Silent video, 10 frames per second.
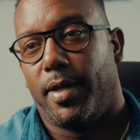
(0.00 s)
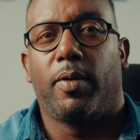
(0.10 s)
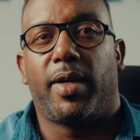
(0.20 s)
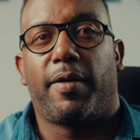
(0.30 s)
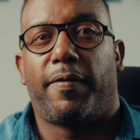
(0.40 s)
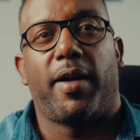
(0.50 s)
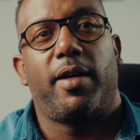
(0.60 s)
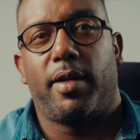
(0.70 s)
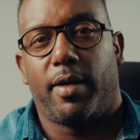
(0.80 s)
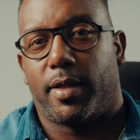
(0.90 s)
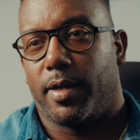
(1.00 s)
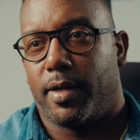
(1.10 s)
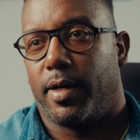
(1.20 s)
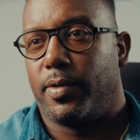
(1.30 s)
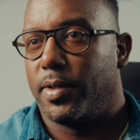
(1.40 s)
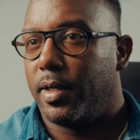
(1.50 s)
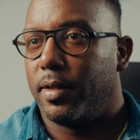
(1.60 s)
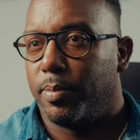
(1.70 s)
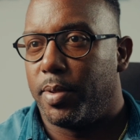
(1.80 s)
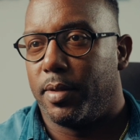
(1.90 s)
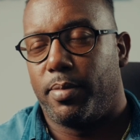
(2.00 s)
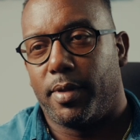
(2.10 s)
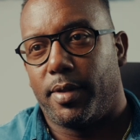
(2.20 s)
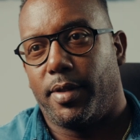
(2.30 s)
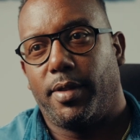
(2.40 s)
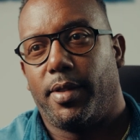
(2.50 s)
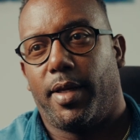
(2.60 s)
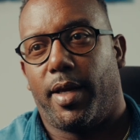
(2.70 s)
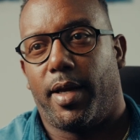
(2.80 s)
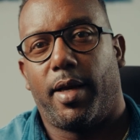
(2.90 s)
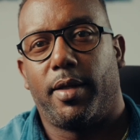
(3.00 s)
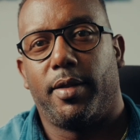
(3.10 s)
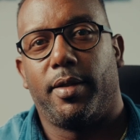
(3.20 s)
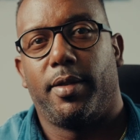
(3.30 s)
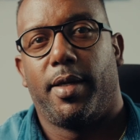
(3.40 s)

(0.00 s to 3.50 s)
When I finally got a car, it was a little putt-putt, and